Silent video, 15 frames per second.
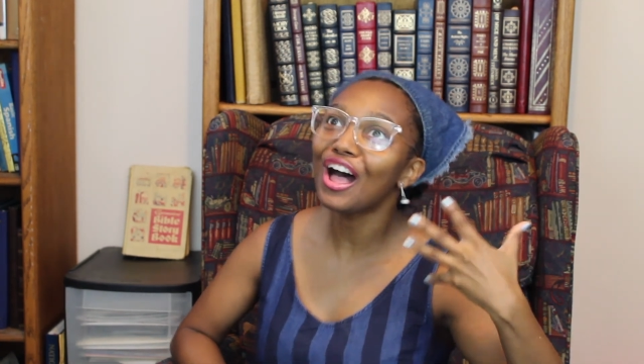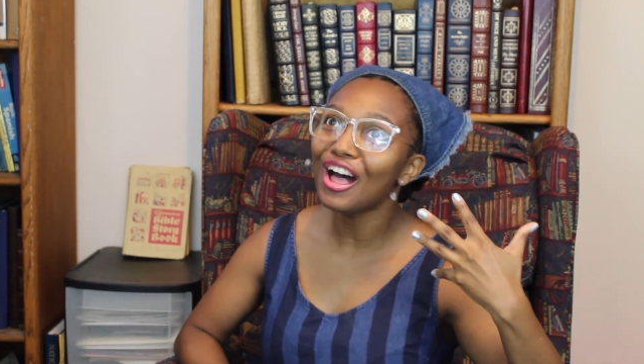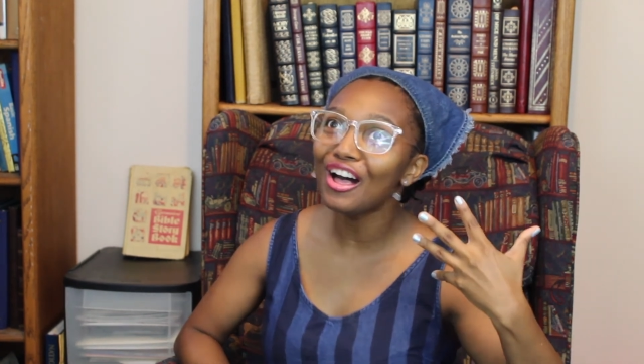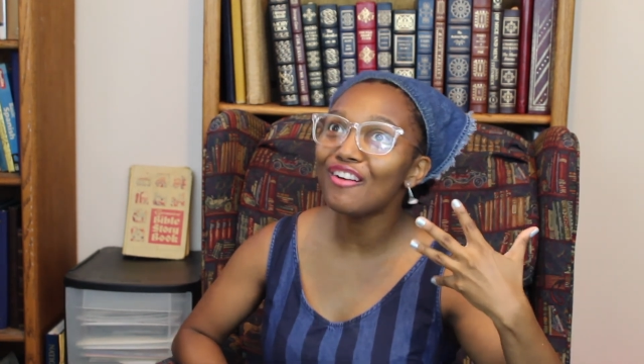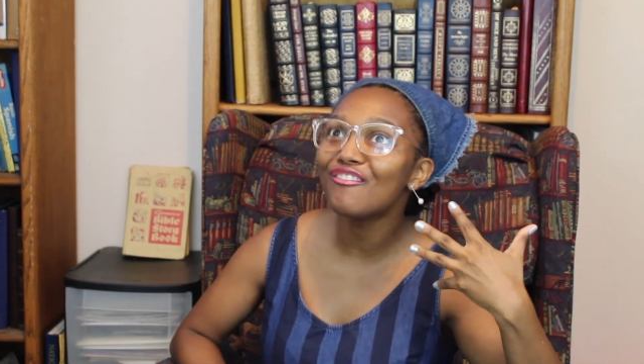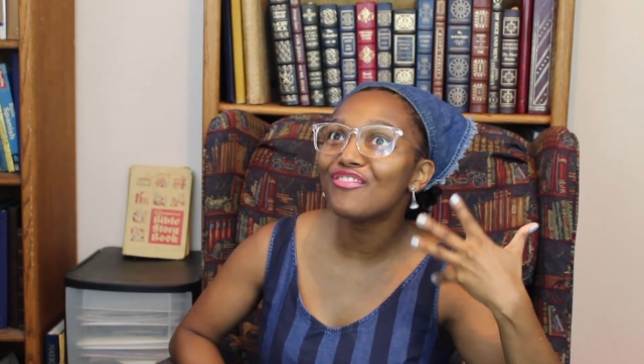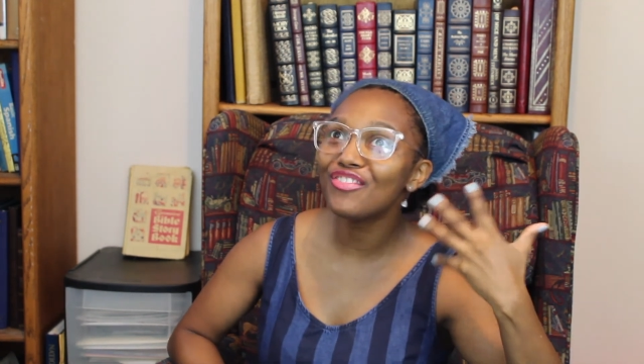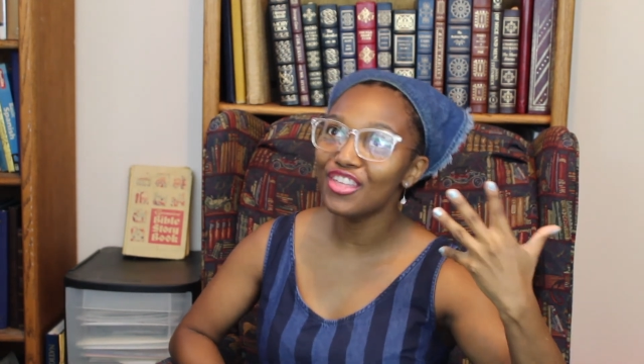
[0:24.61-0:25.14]

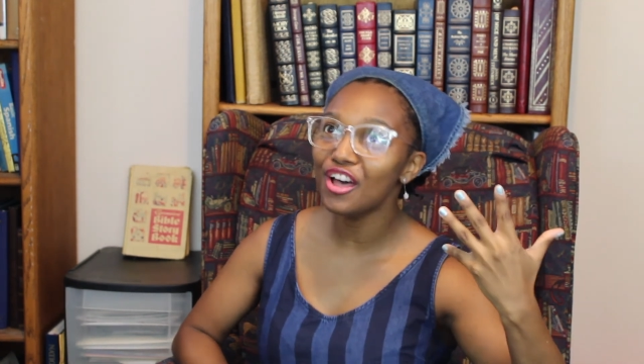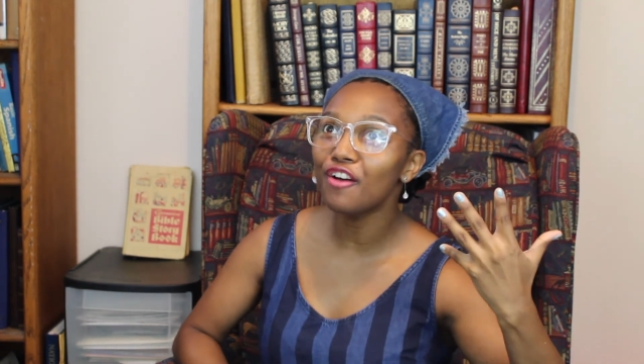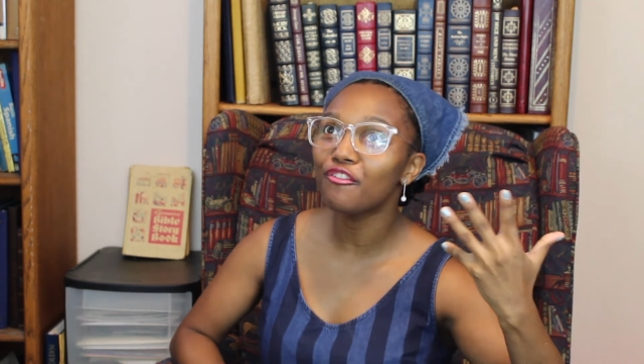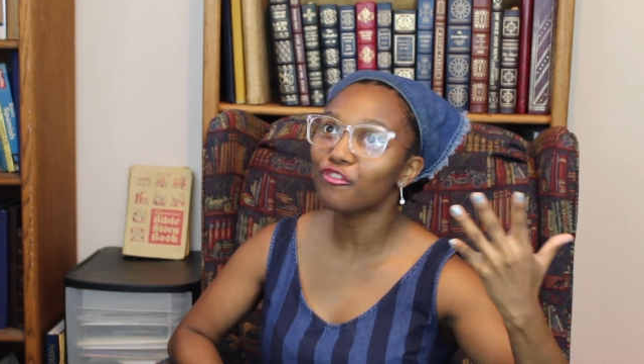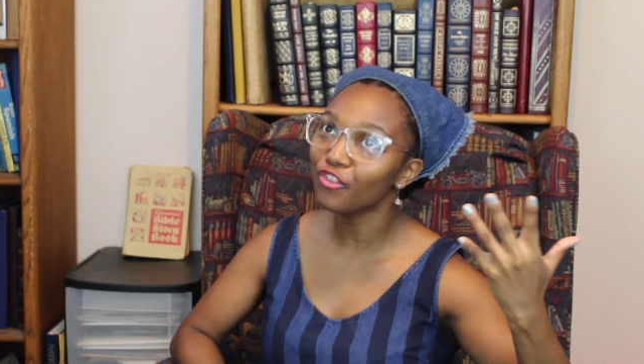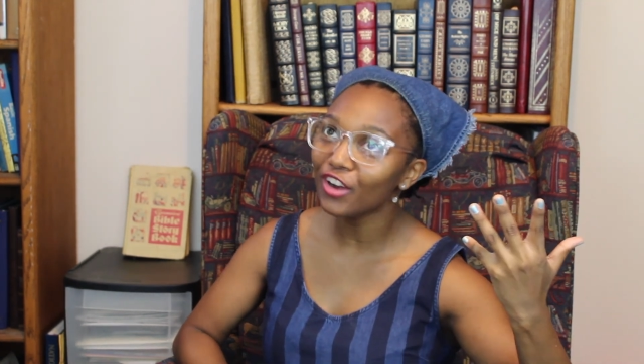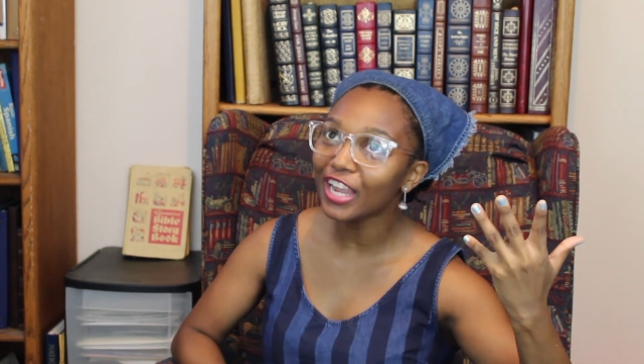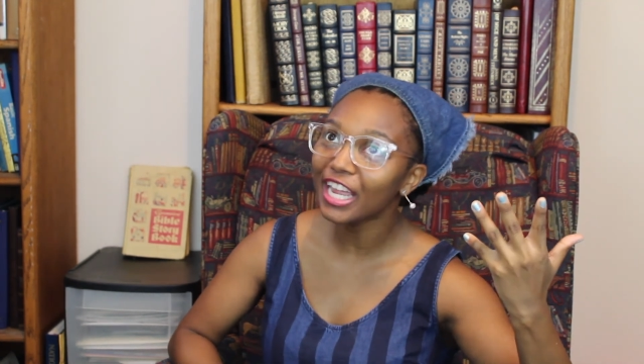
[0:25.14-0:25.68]
of the
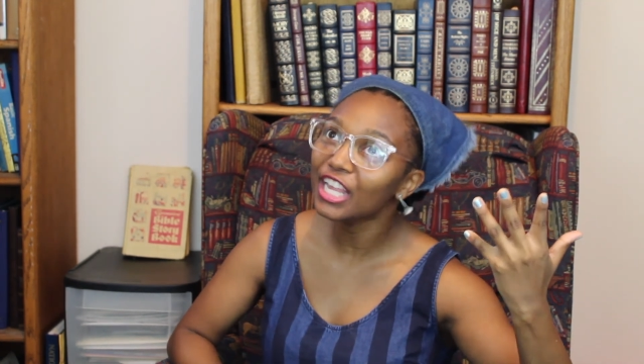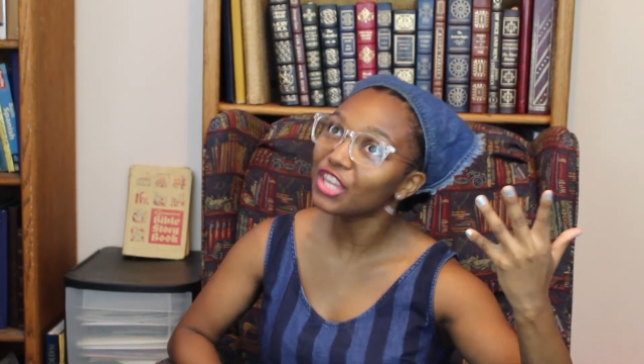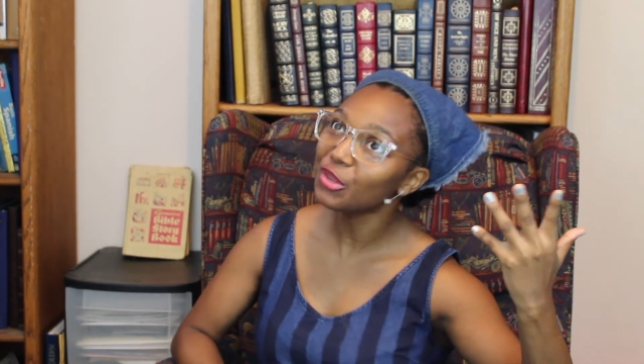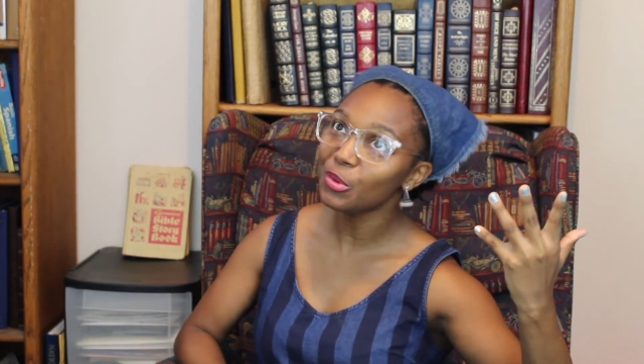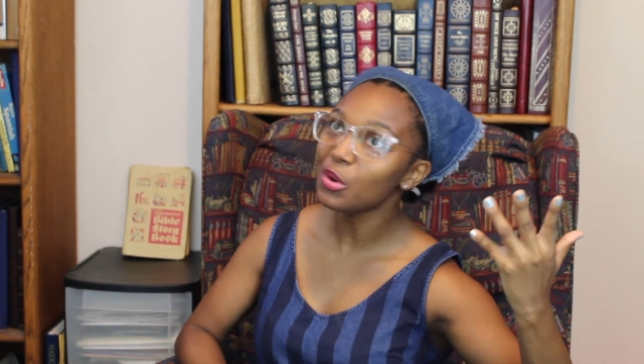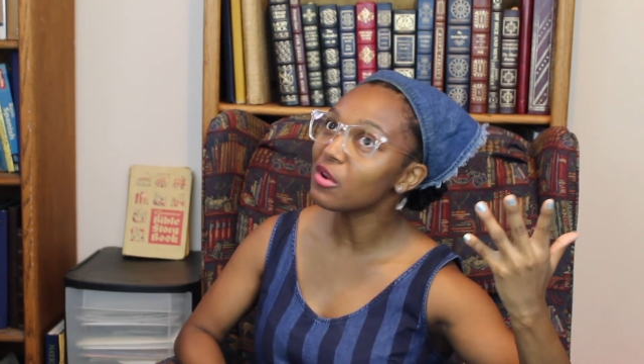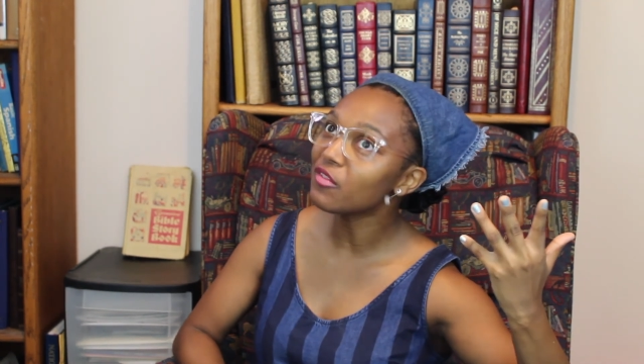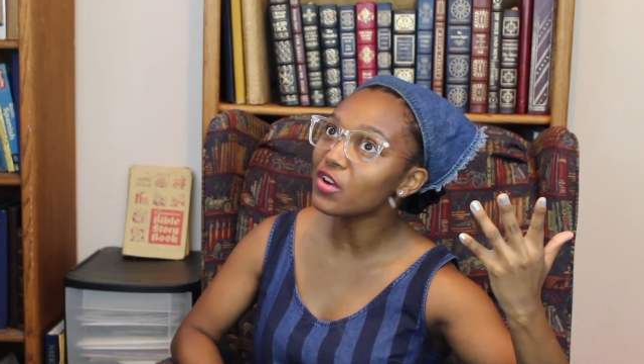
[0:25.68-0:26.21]
freaking
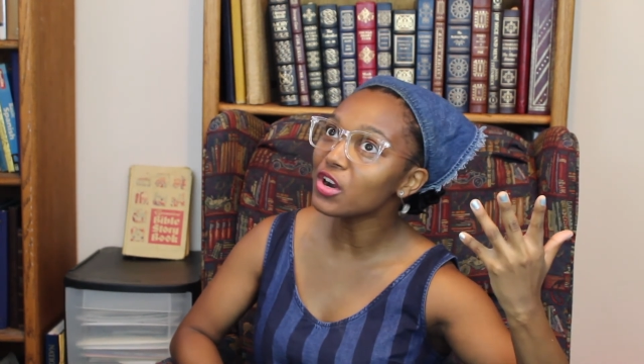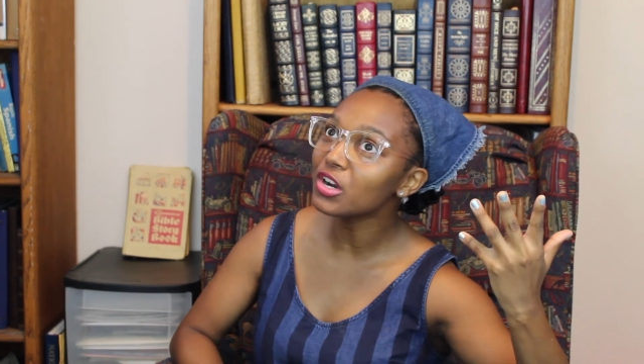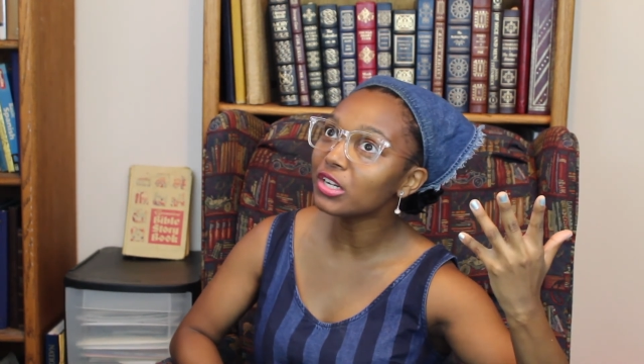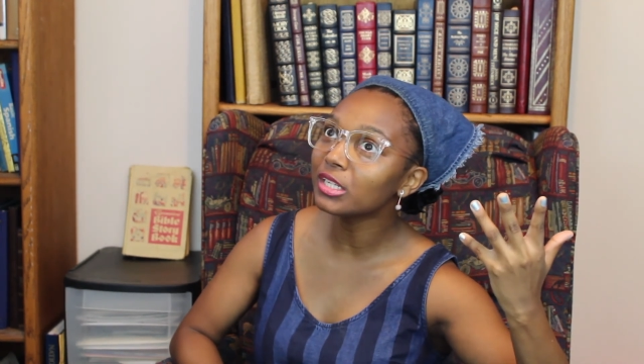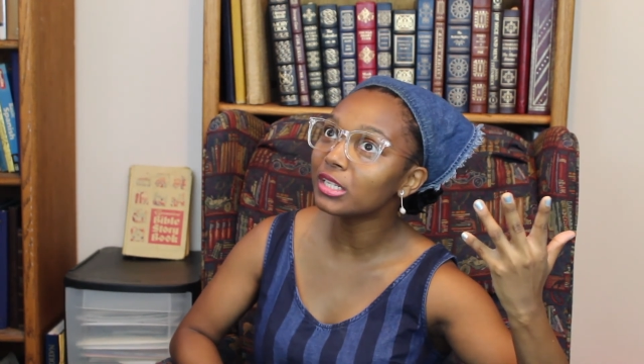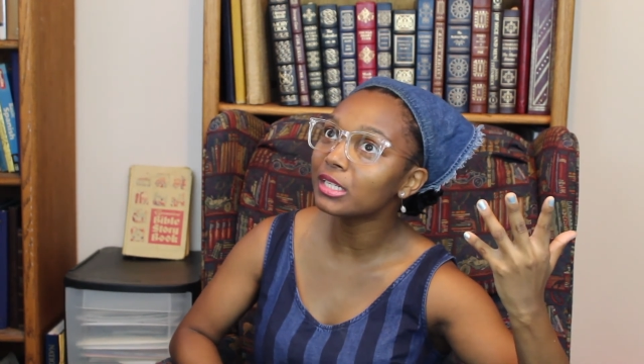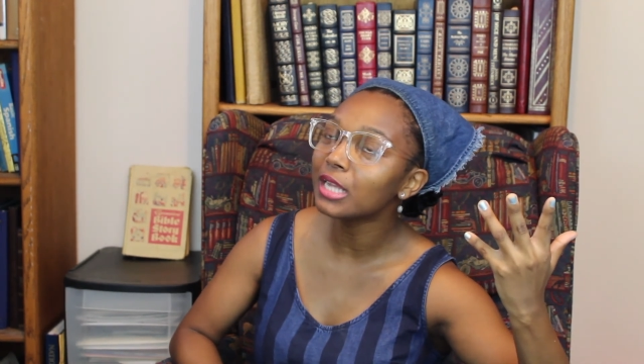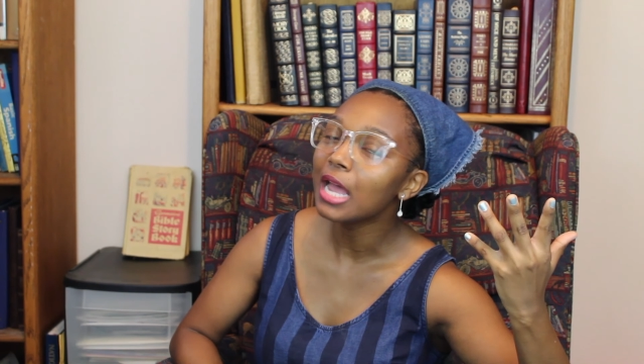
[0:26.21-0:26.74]

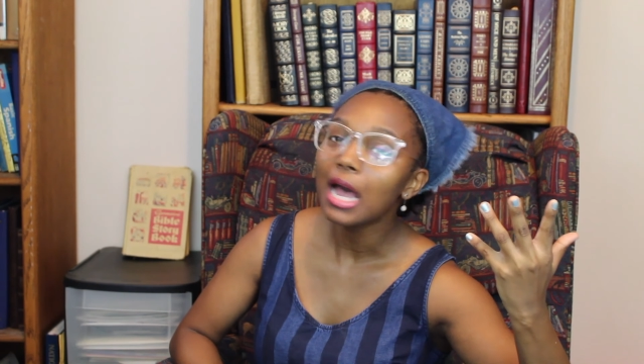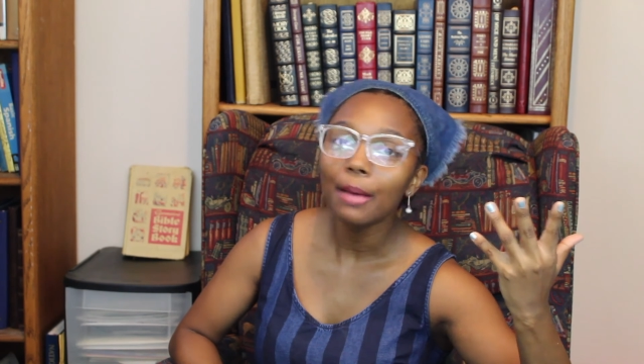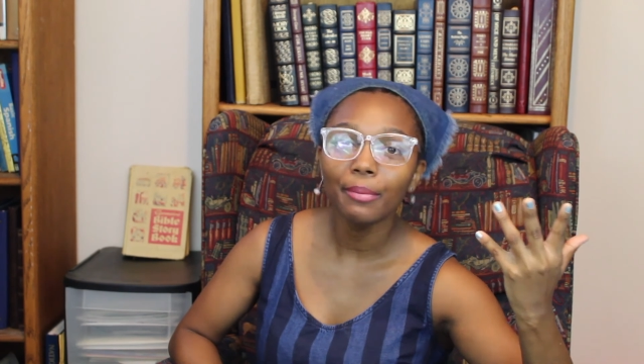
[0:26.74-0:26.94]
universe.